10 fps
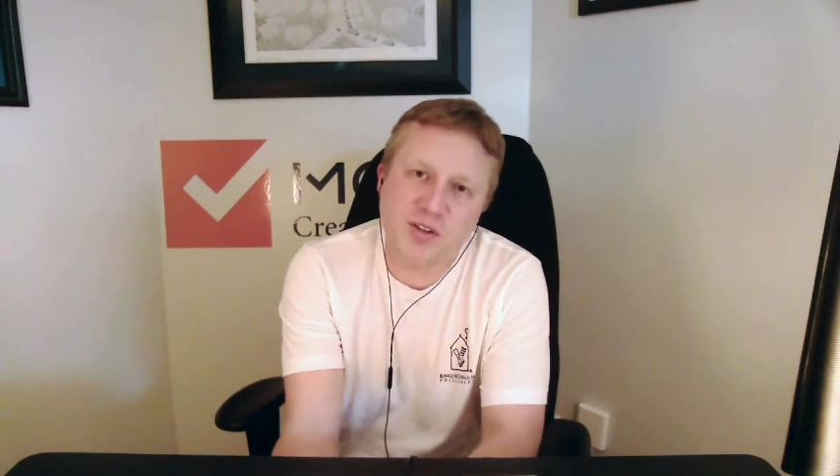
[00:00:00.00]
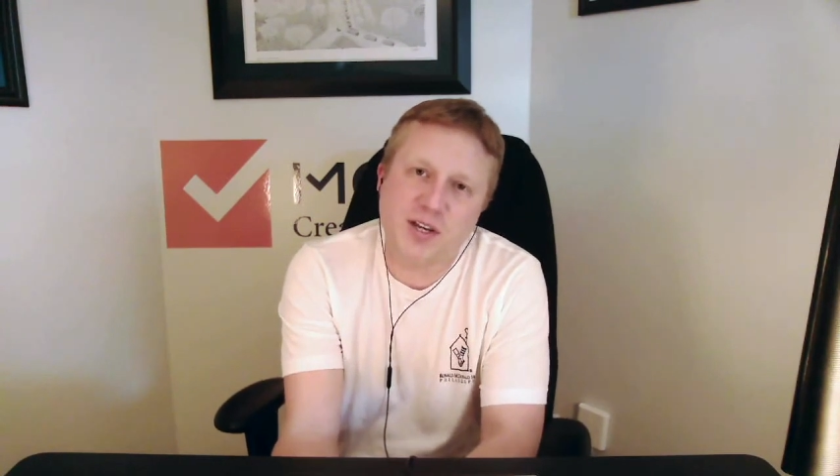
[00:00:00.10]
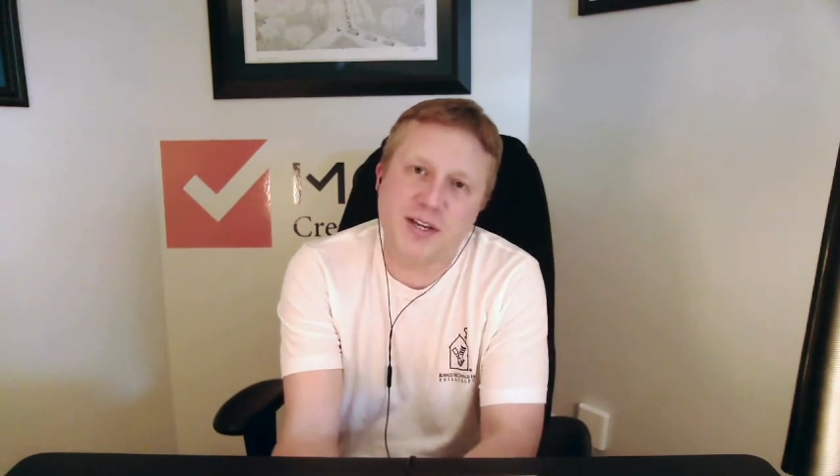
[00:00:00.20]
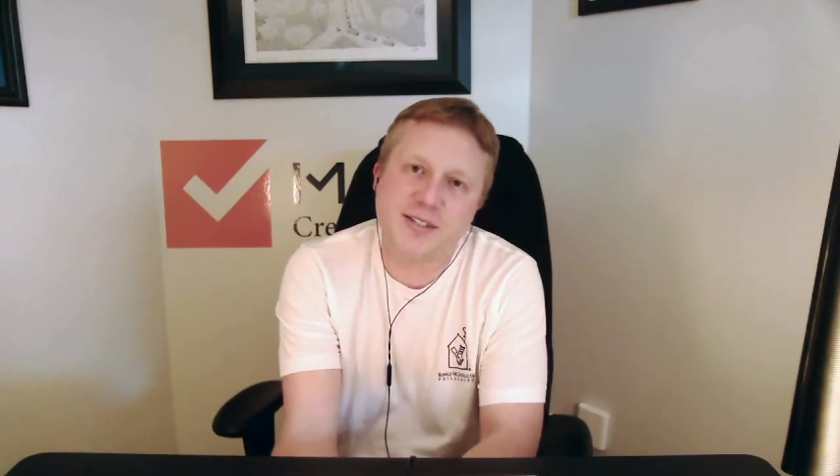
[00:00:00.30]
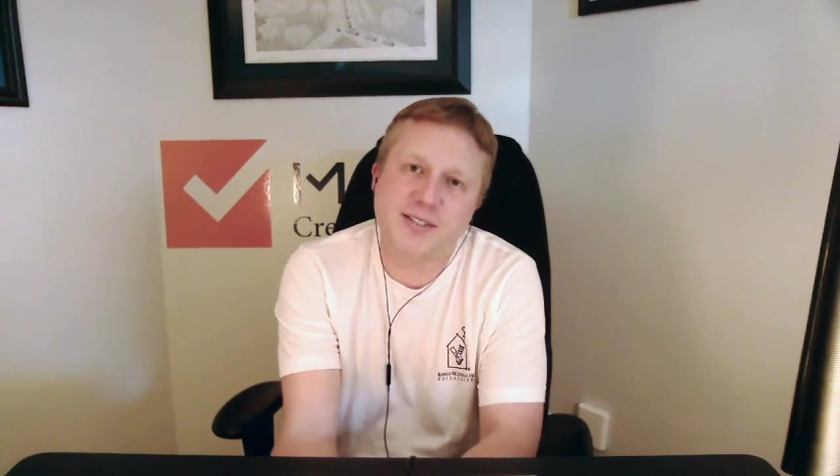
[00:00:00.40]
that
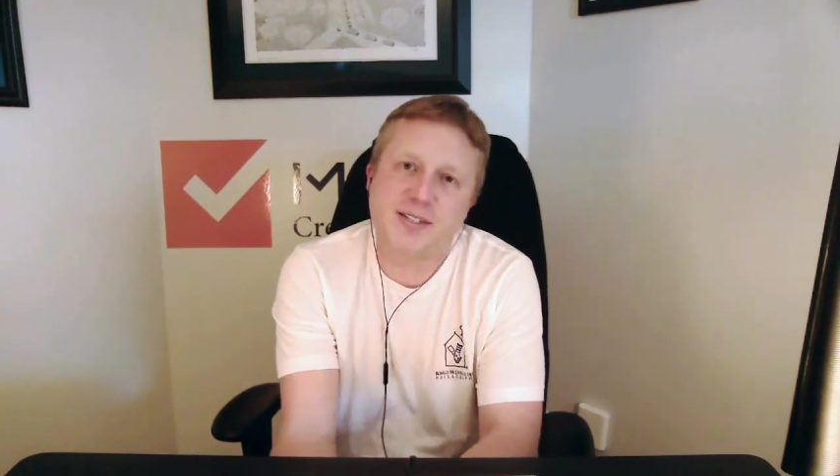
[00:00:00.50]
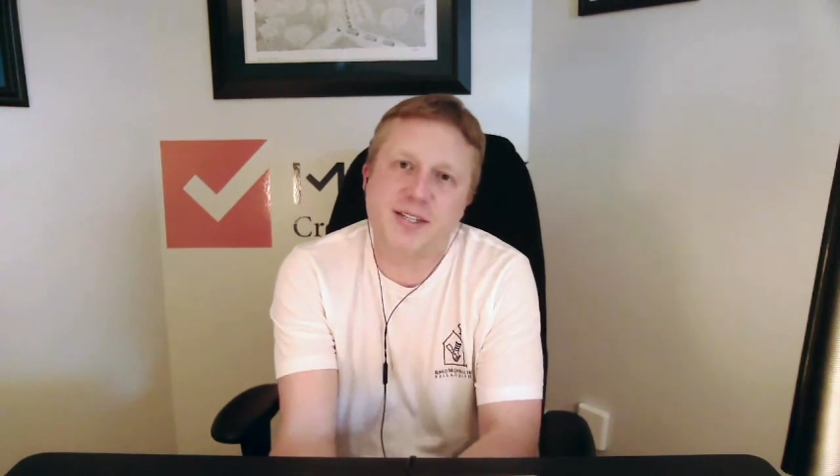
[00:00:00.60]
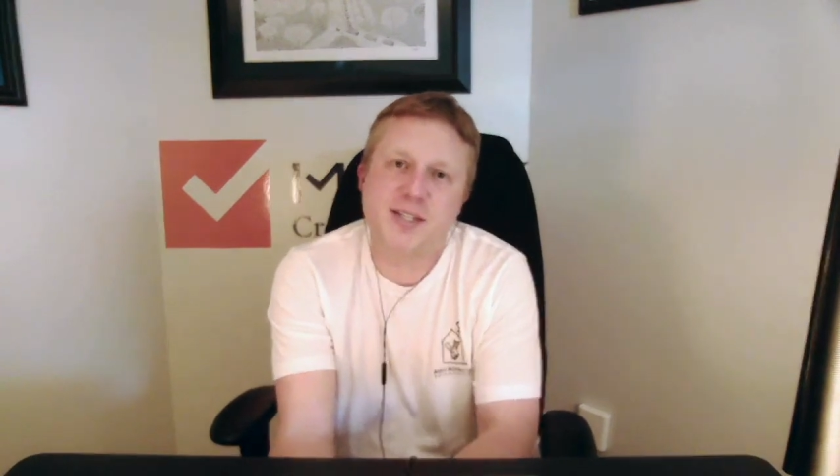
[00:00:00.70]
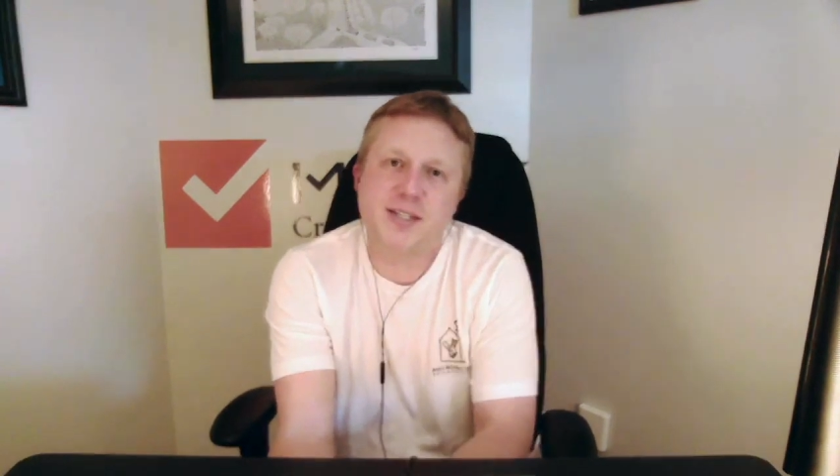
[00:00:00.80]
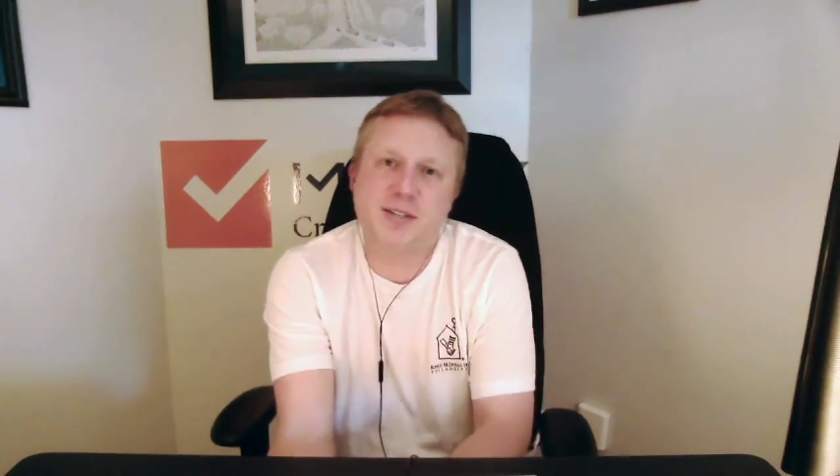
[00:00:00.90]
I had
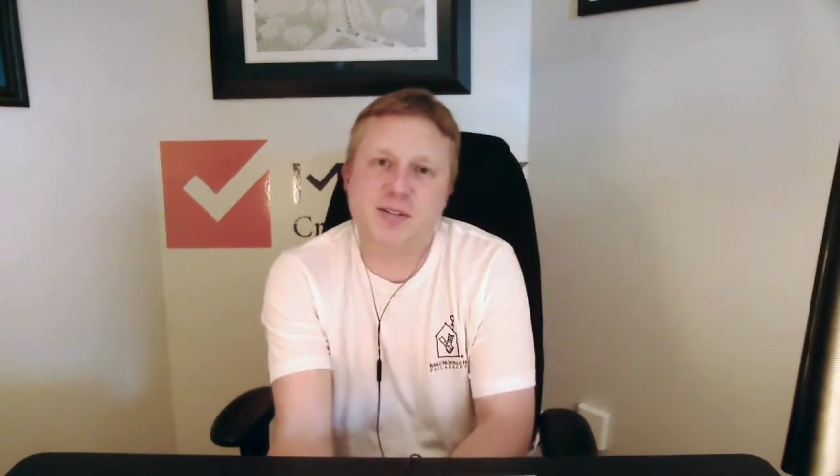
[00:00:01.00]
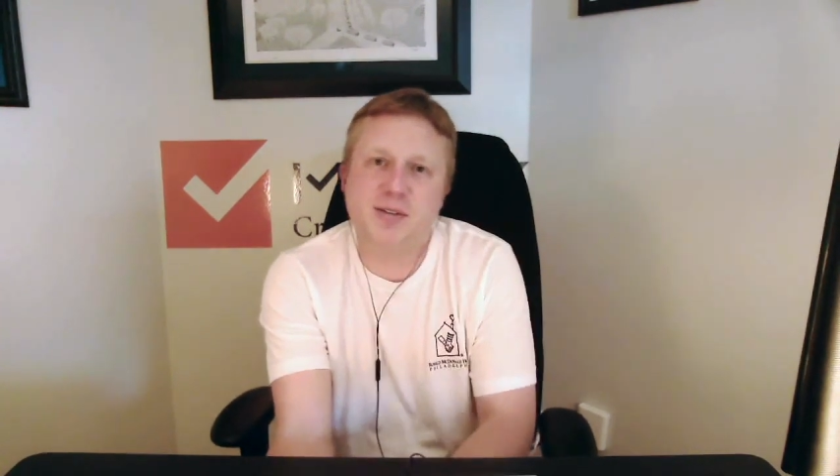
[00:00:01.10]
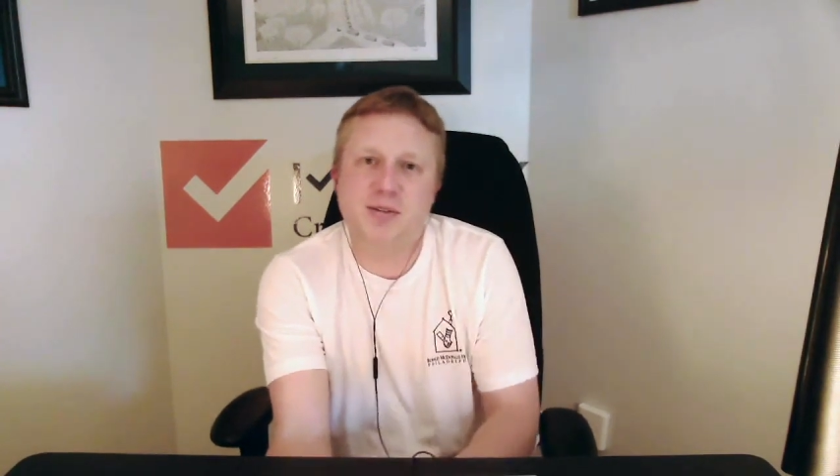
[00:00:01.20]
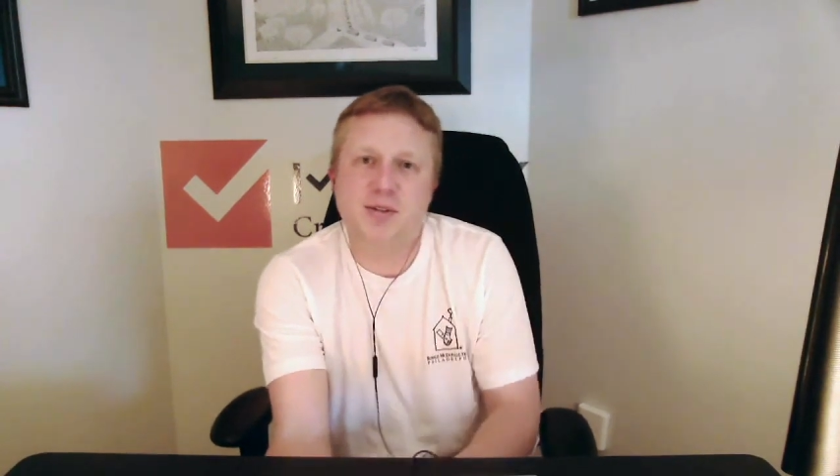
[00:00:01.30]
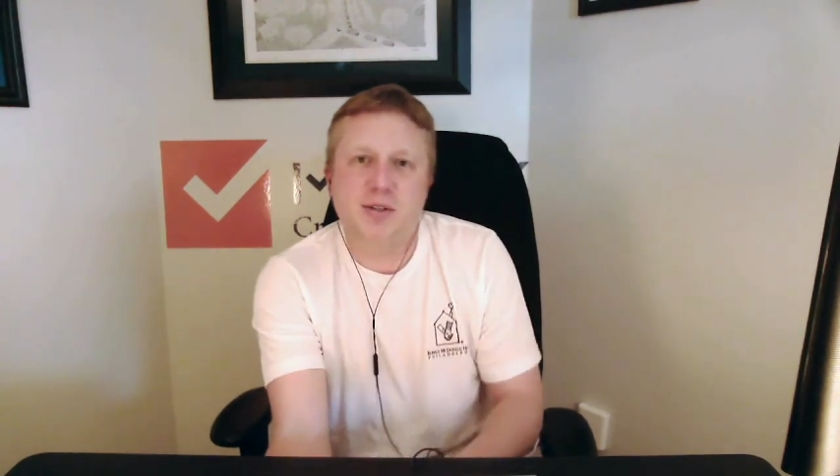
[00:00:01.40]
seen
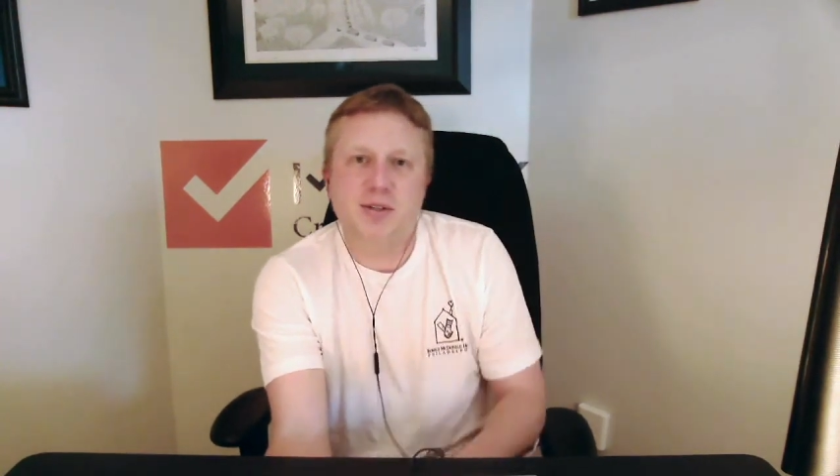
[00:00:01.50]
and